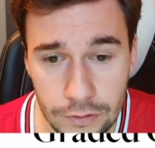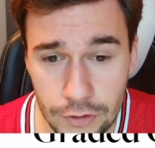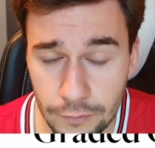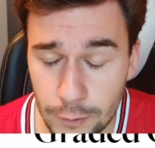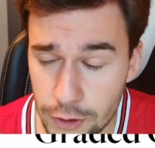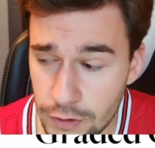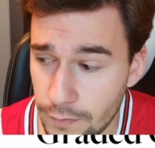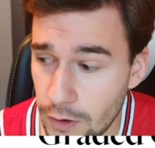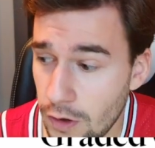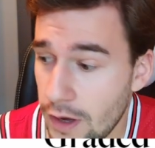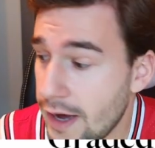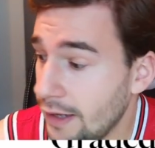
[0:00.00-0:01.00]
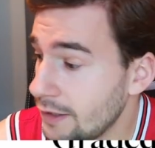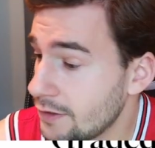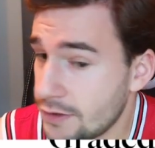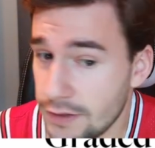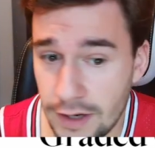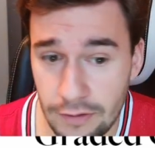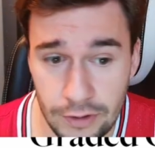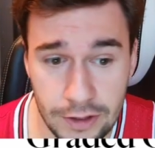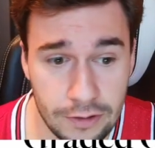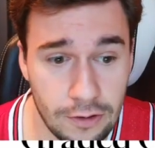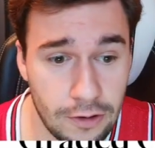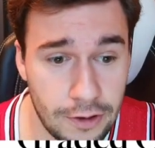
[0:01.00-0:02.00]
So first of all, I listed every
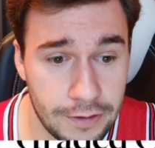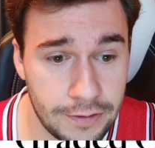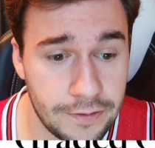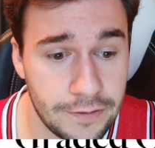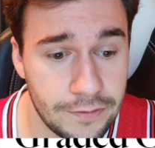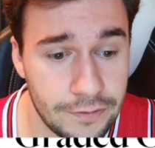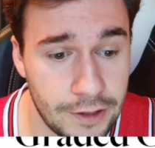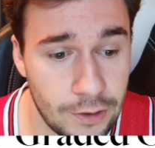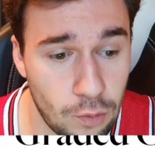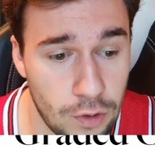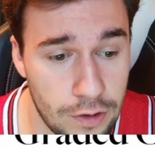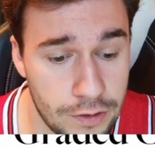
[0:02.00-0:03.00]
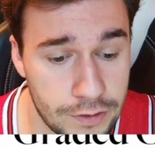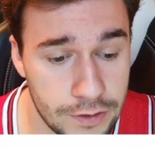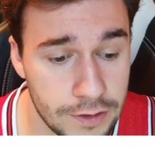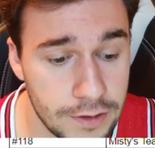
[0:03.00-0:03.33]
card that there was